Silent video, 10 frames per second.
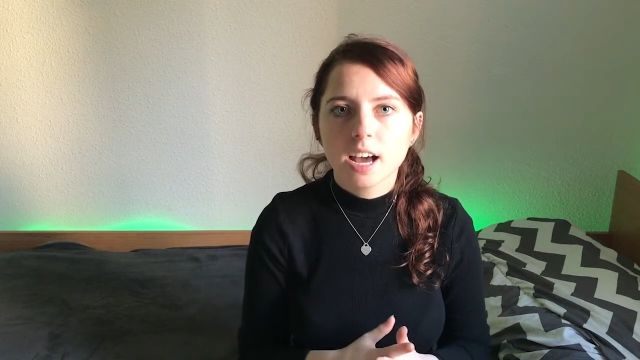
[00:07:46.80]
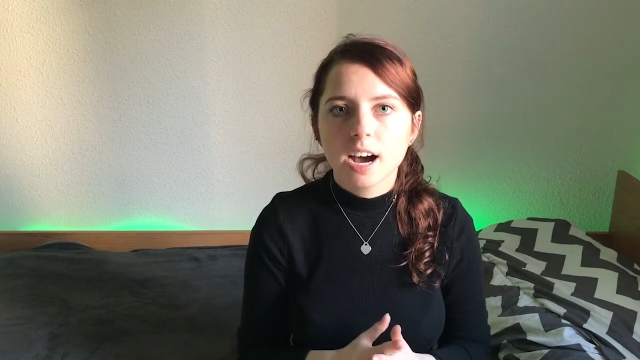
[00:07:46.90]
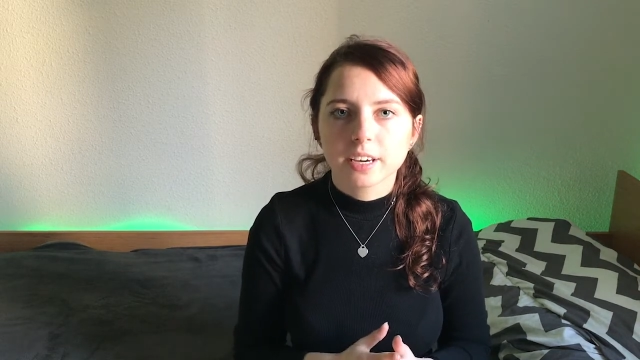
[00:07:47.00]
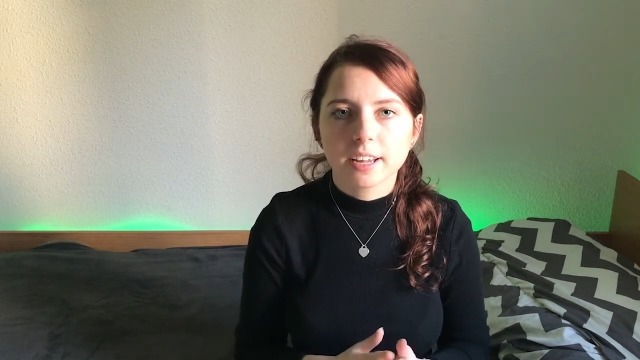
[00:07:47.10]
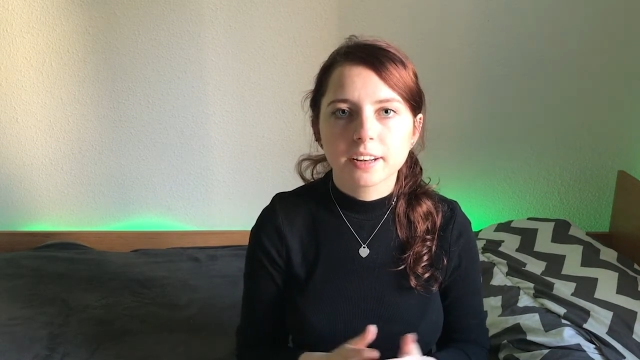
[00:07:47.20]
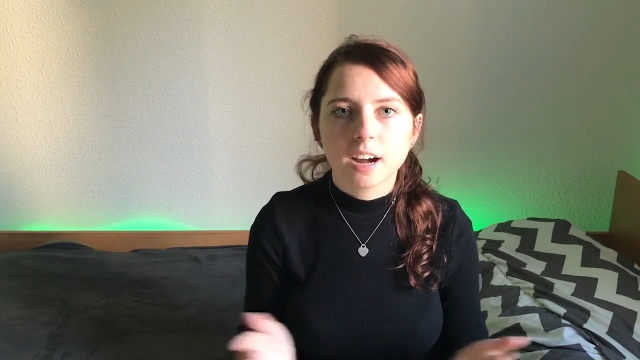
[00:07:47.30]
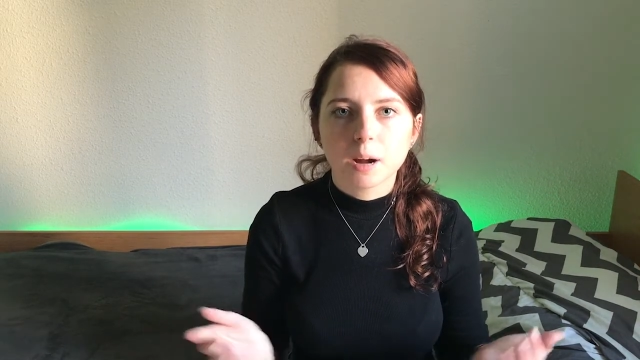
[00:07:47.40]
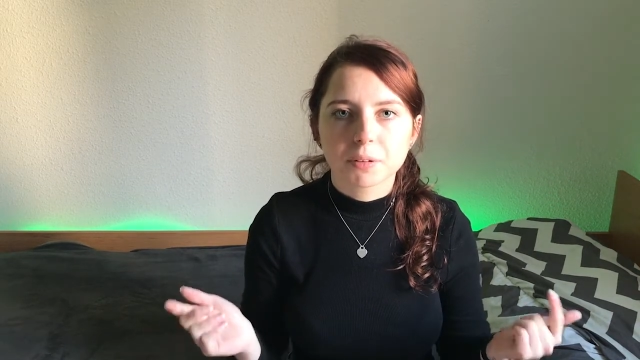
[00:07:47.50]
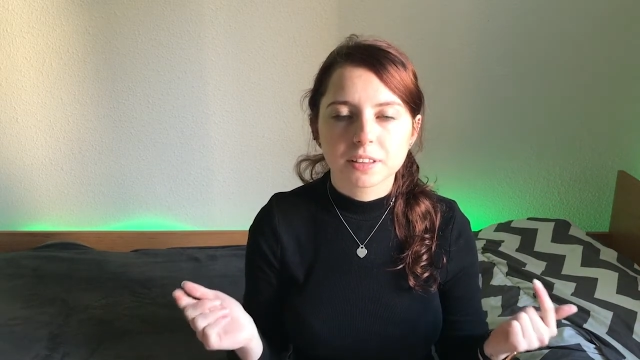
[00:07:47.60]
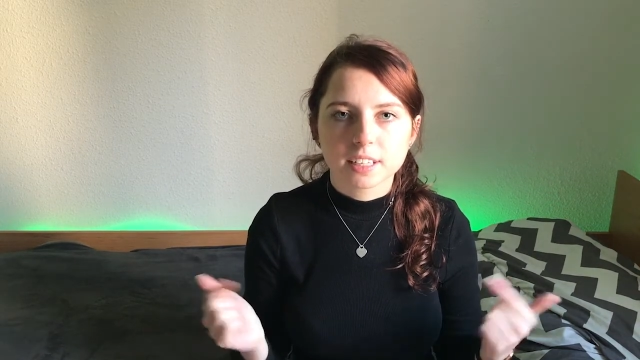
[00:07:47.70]
Again, I
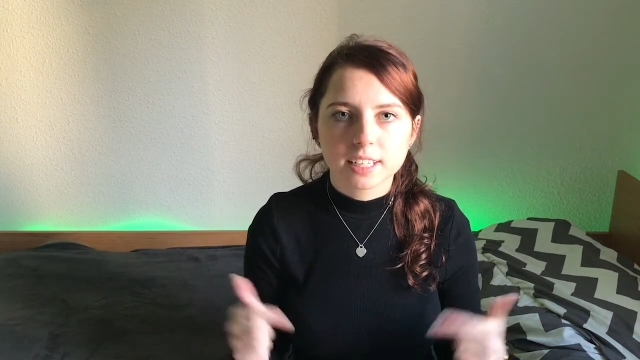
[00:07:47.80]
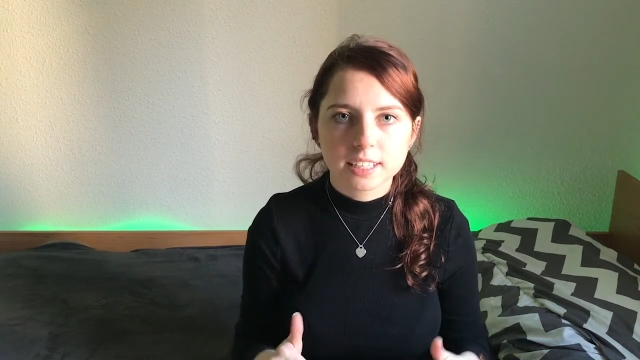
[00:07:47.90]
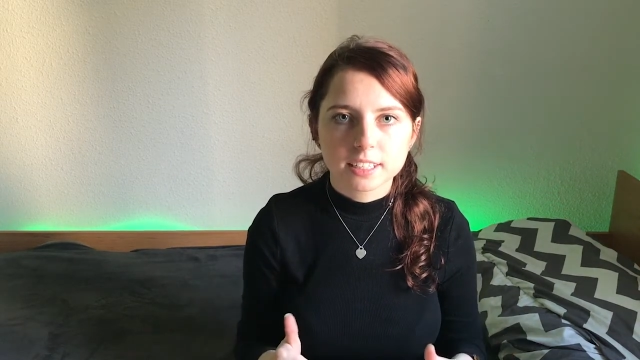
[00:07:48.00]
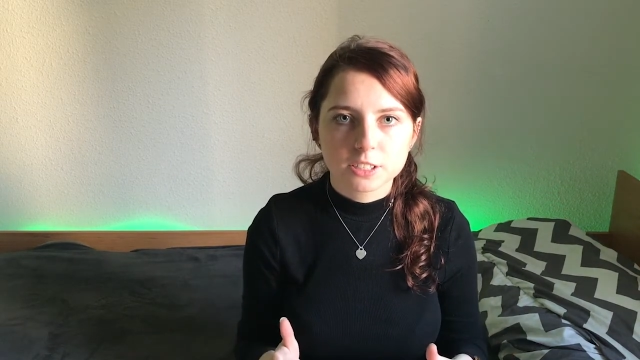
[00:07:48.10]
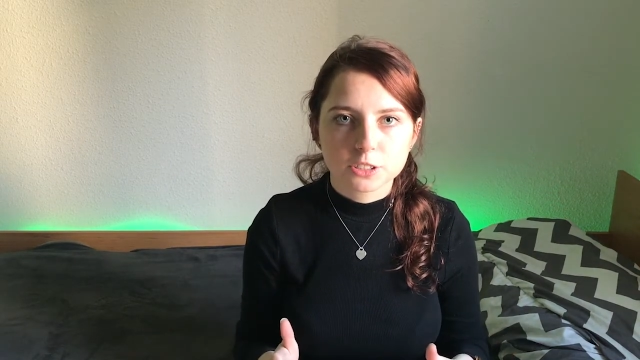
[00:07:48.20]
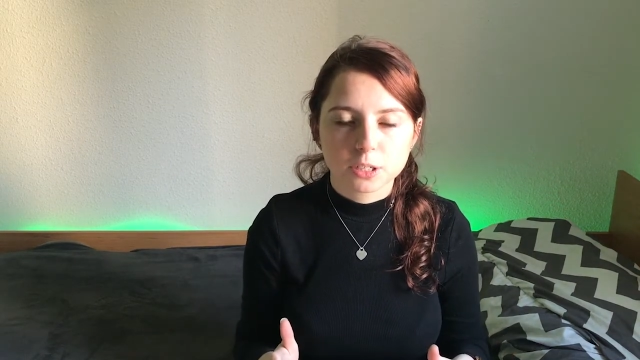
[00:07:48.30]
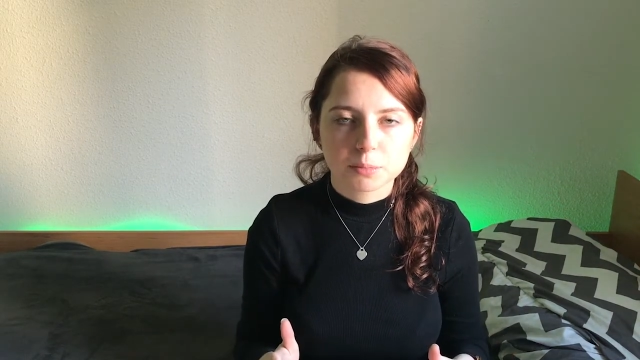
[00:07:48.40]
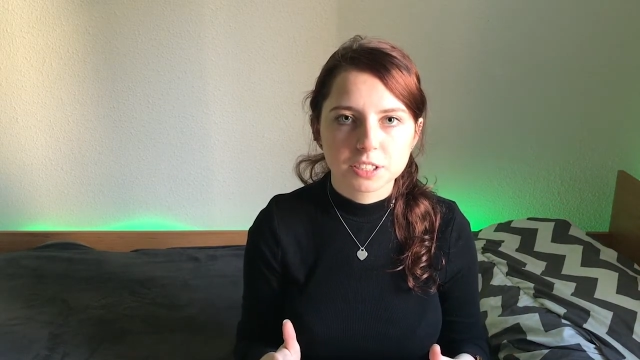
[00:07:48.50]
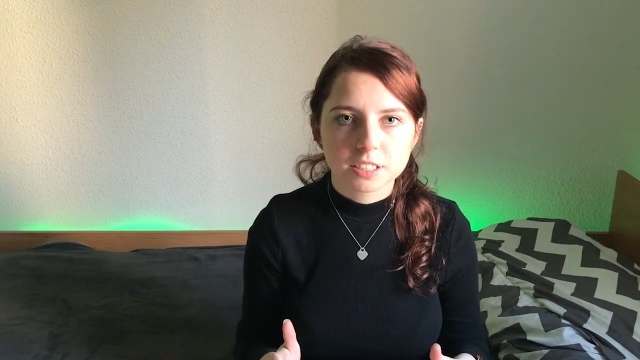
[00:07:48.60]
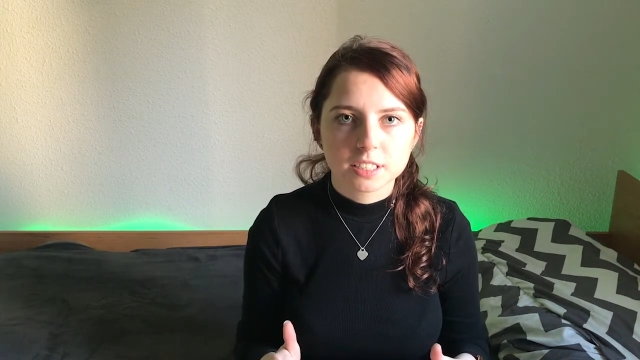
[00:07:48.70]
put the link in the
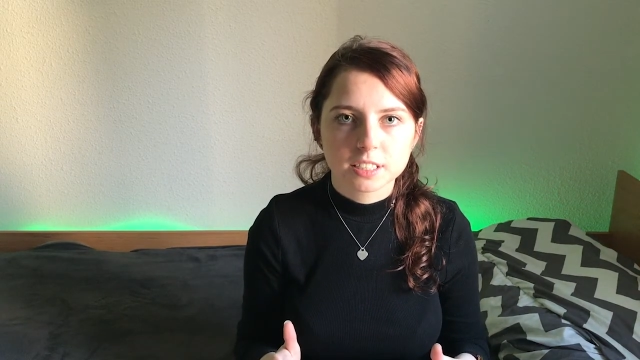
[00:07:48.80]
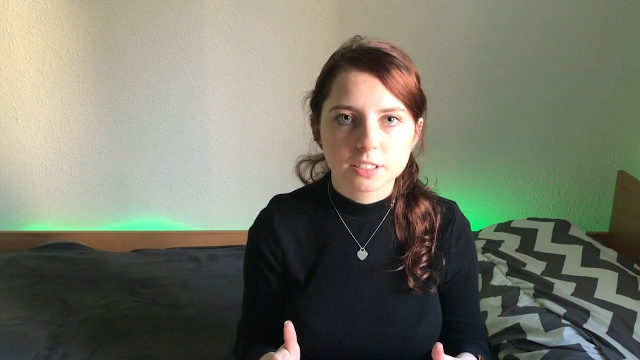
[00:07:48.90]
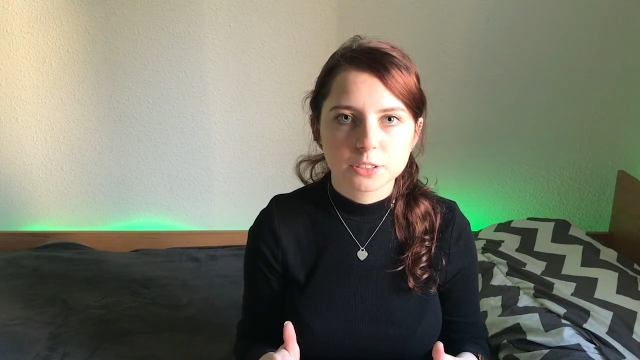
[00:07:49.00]
description